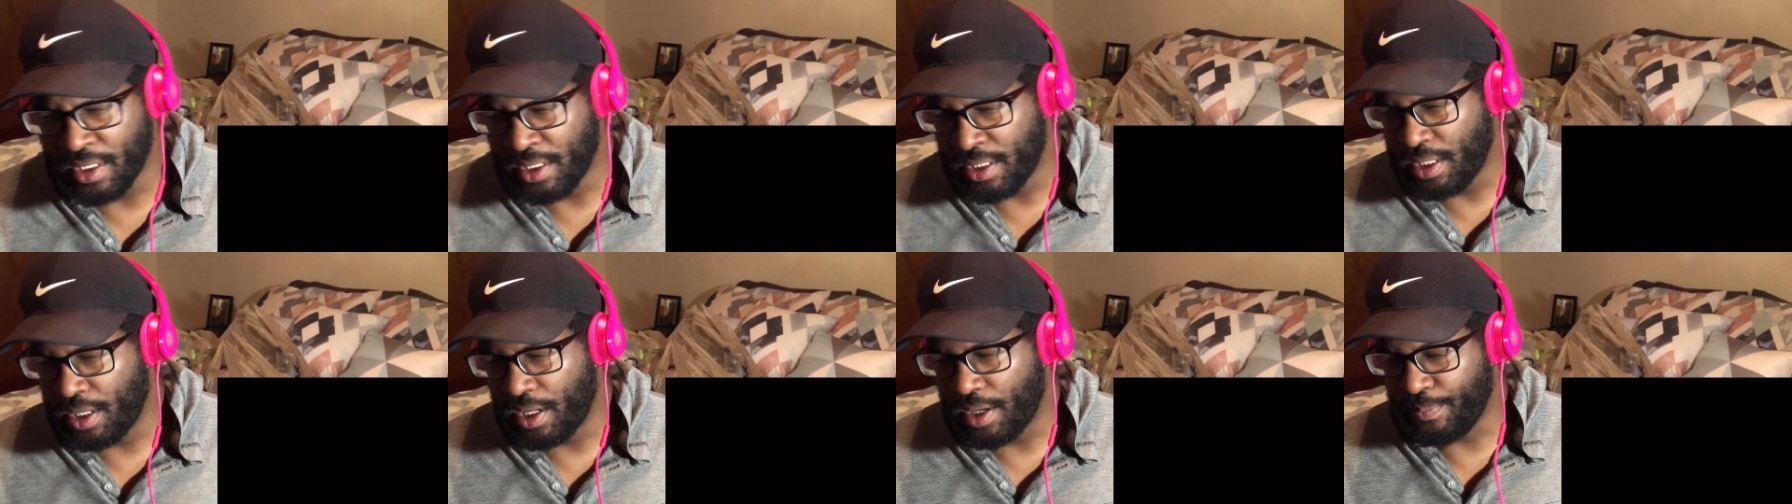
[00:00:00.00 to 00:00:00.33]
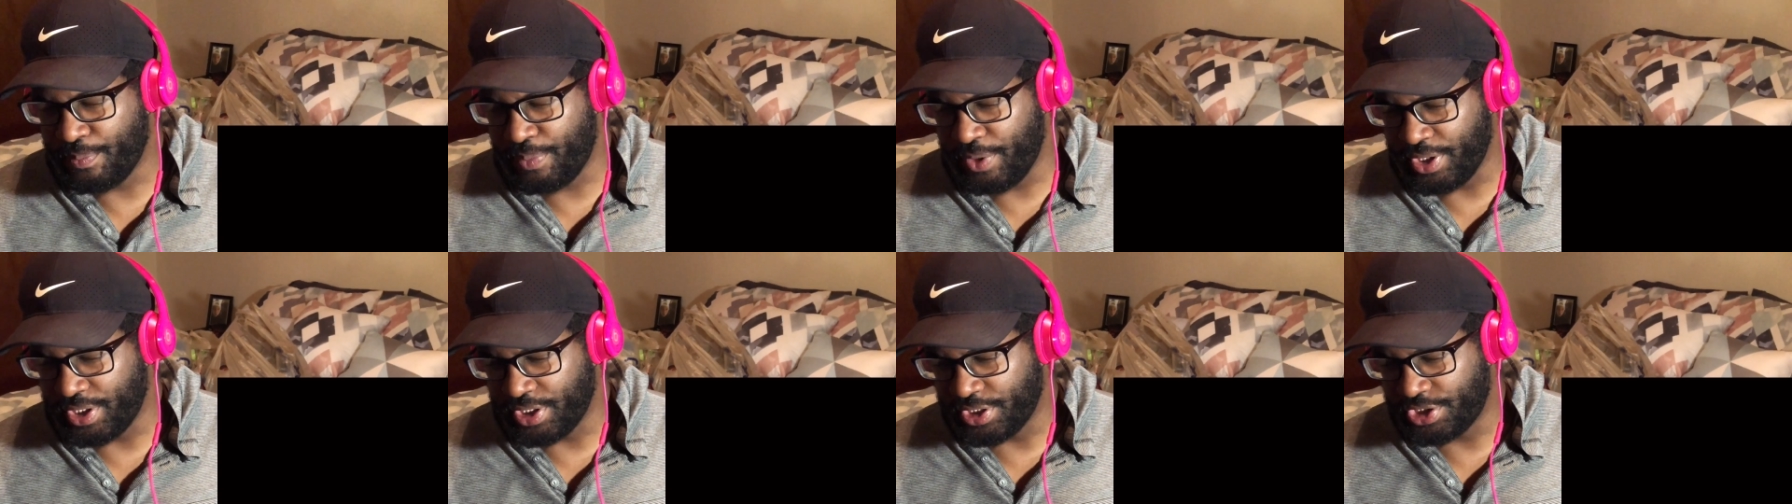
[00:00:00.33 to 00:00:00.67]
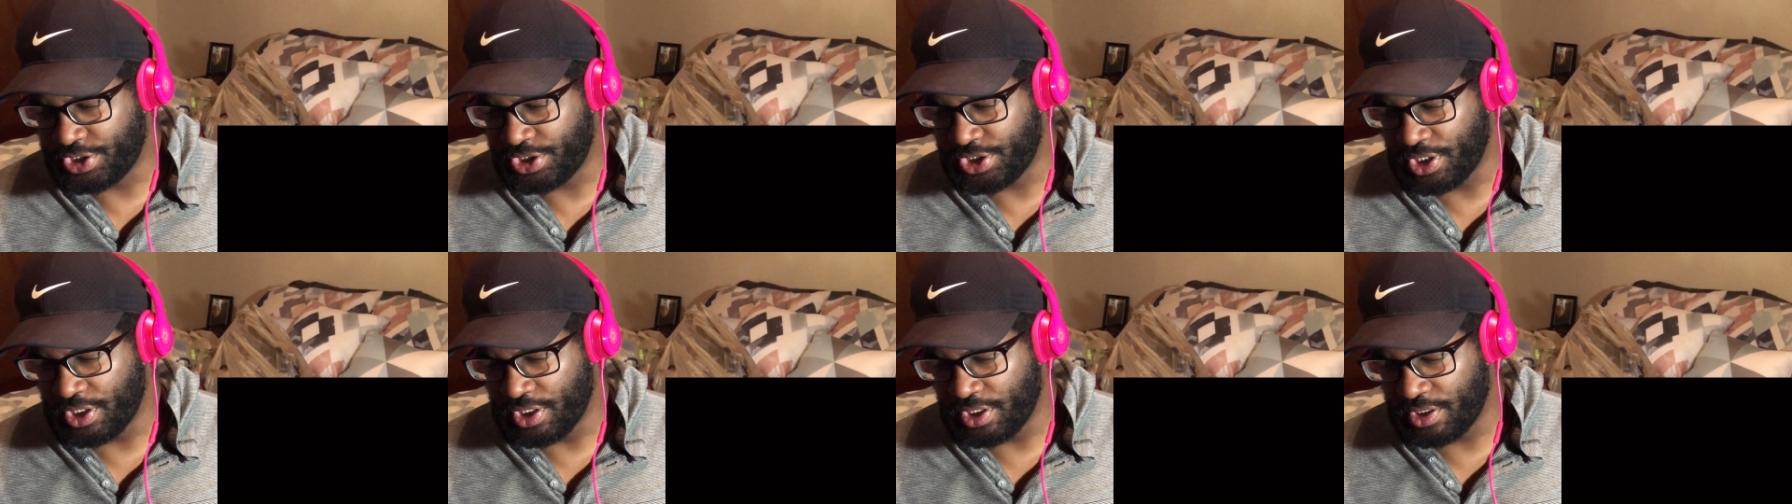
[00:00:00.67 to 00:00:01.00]
i'm pretty
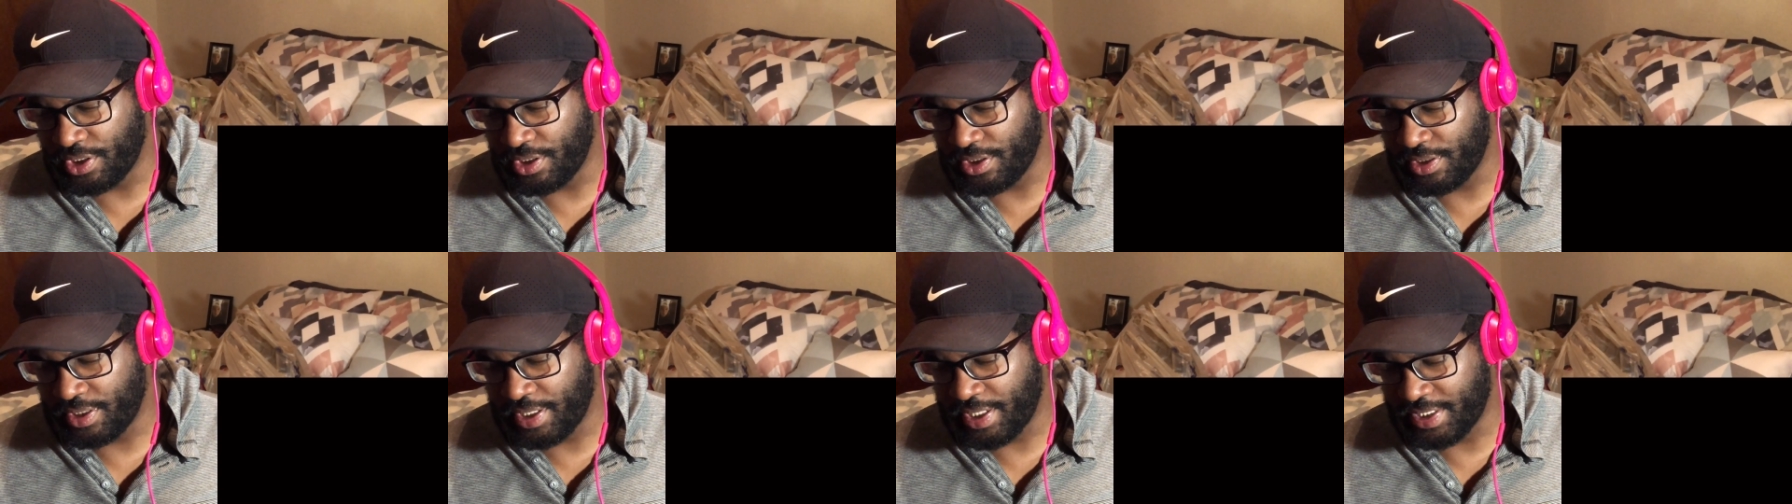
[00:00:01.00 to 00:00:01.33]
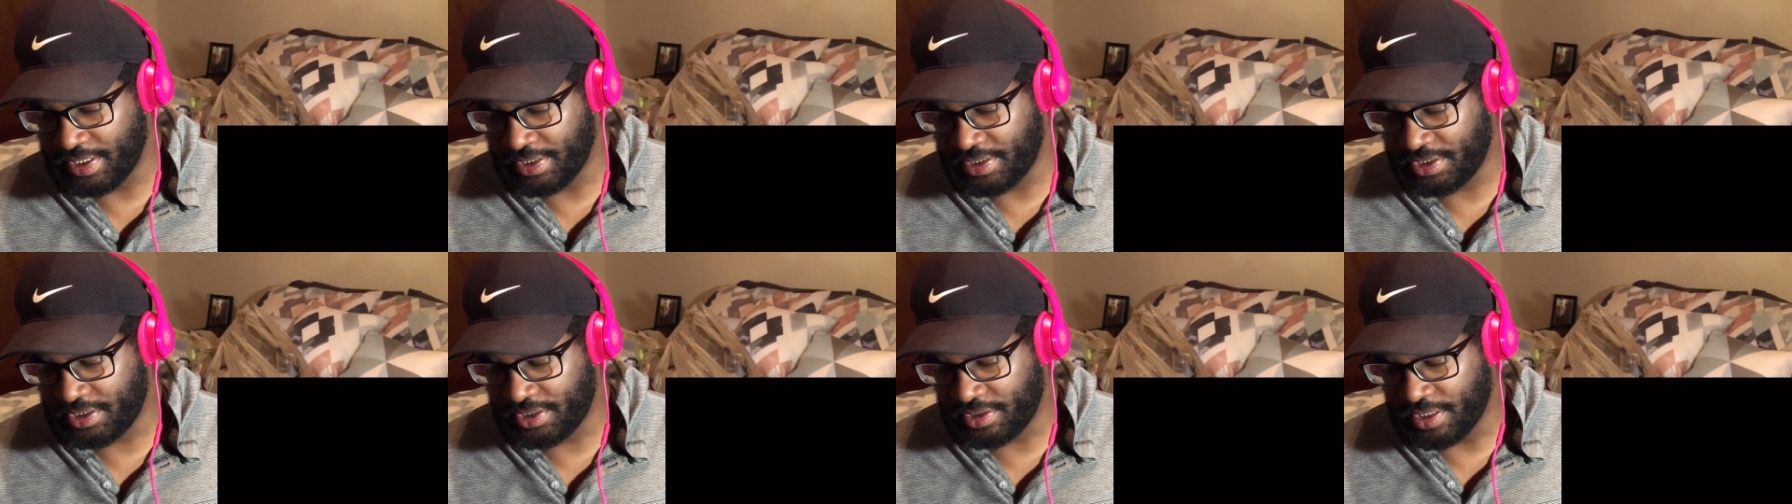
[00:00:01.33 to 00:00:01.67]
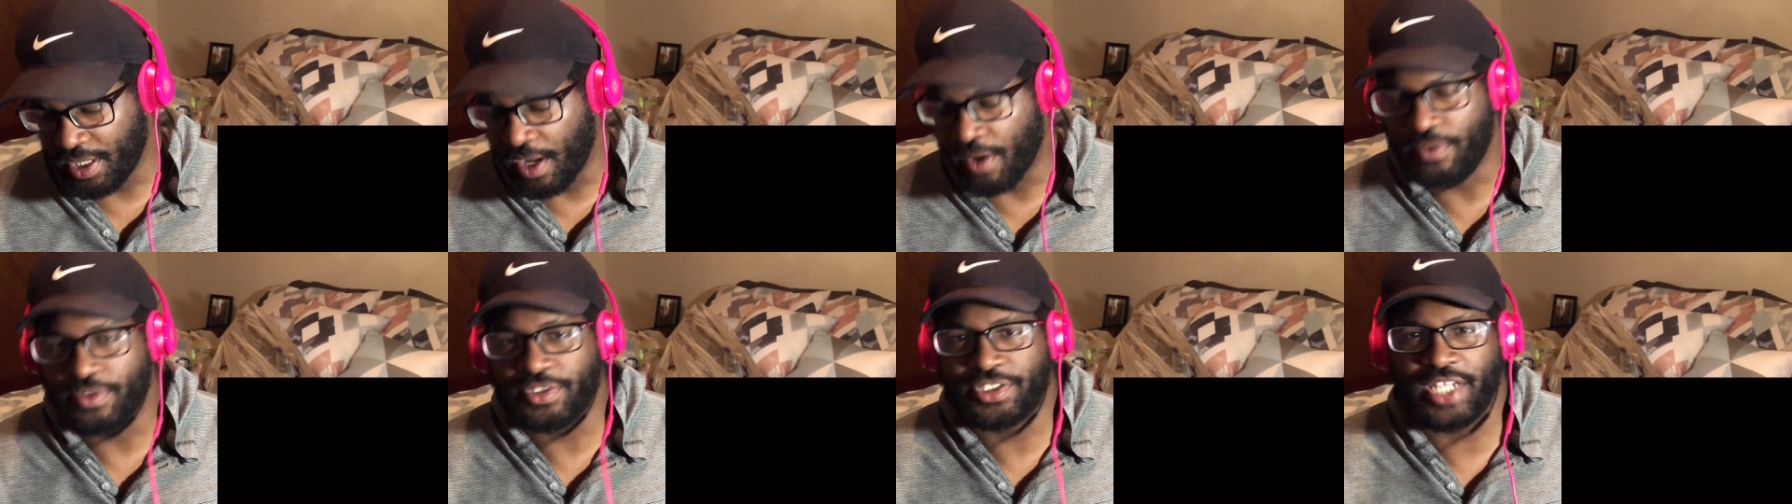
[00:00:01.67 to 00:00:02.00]
sure it's
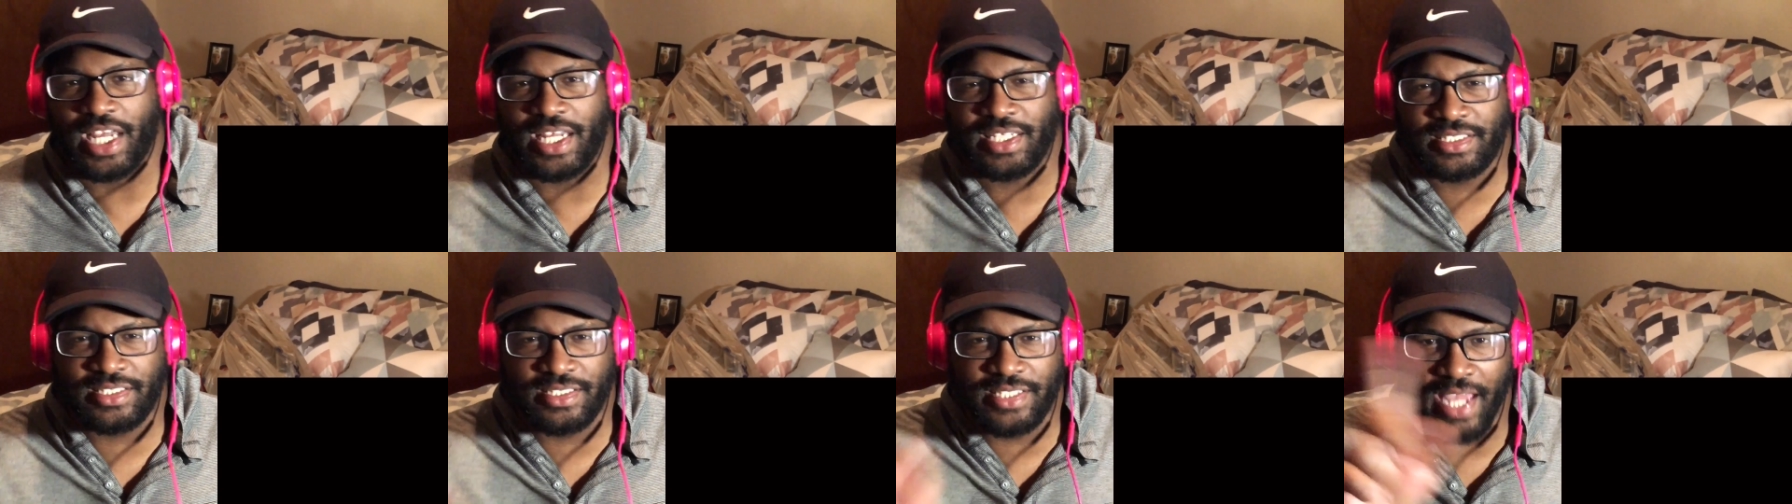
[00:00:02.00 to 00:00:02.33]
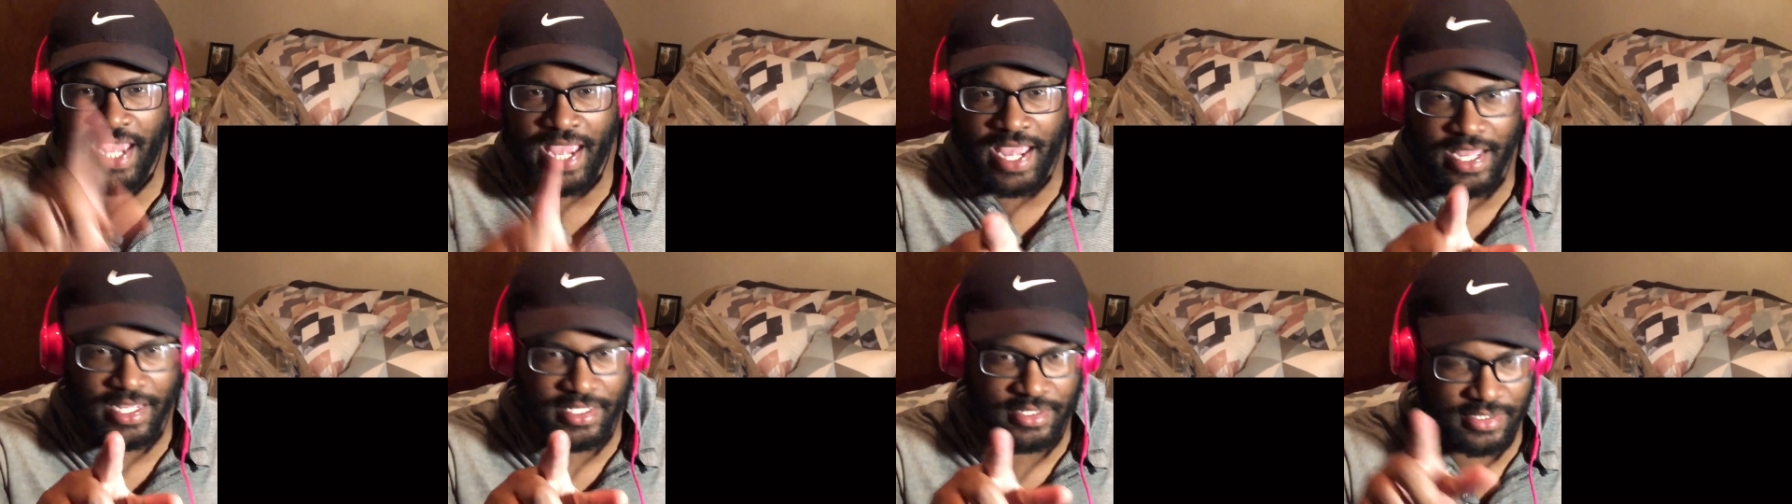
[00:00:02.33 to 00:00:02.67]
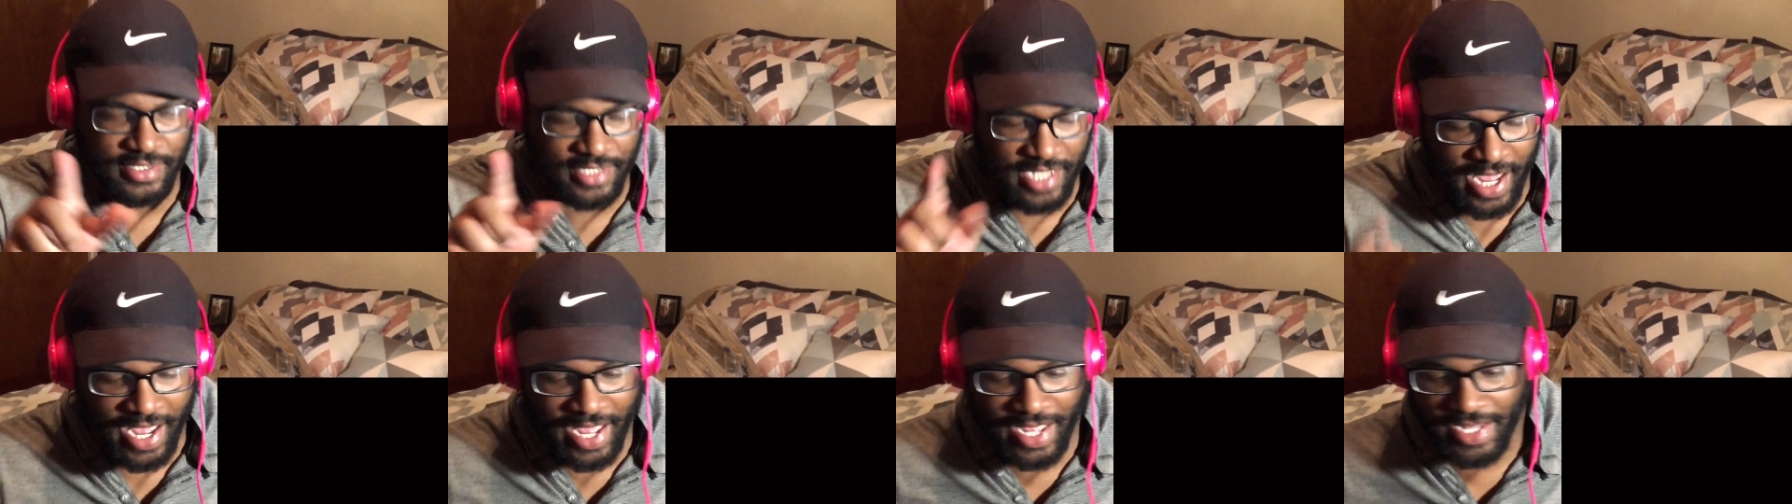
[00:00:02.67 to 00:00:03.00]
no just dance
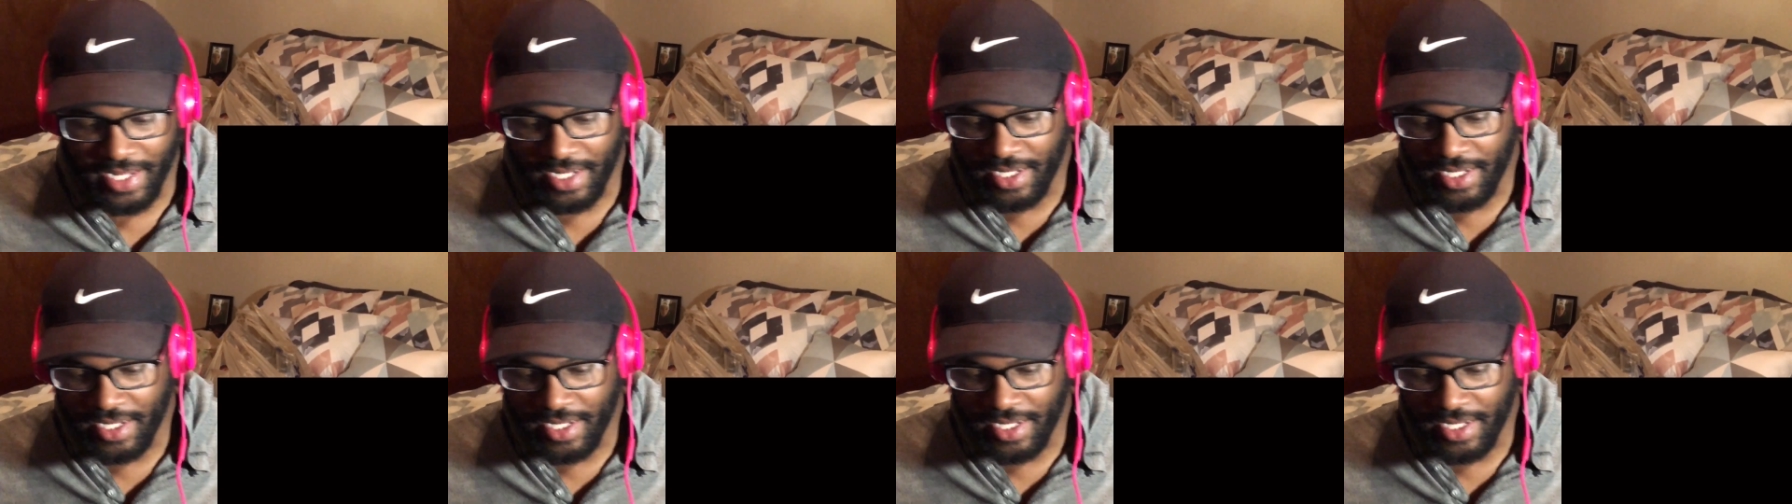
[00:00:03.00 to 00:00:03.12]
not